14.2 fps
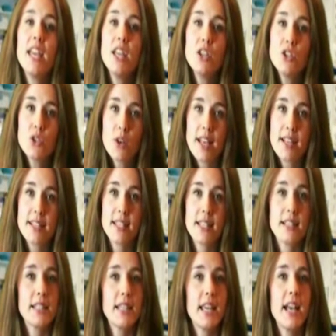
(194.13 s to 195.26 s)

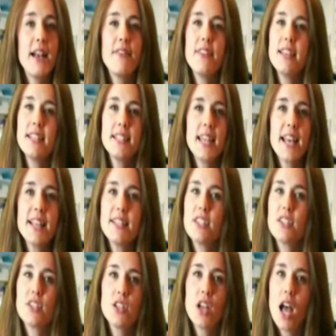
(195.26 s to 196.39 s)
Interestingly, this test
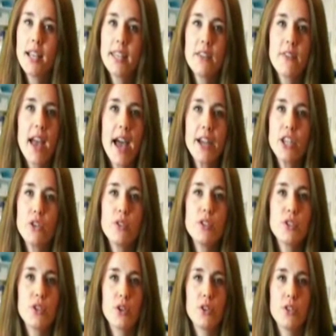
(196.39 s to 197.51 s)
does not give accurate
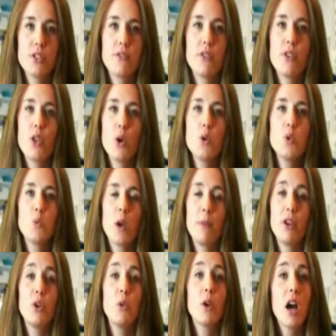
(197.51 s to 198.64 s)
results for those
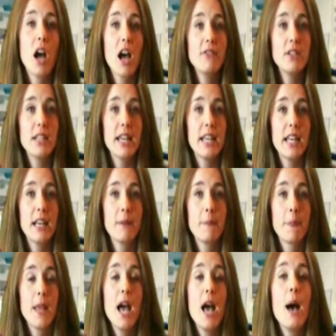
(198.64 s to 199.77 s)
women who are ovulating,
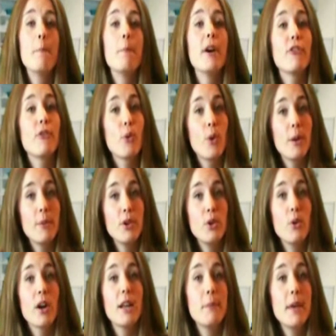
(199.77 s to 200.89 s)
but for women
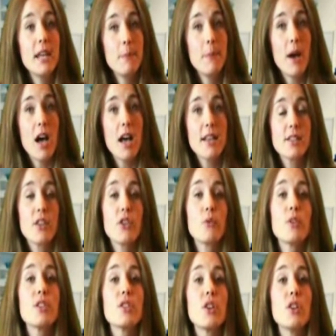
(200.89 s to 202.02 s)
who are in menopause, the
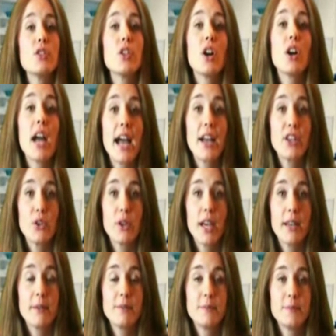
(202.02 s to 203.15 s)
results are accurate.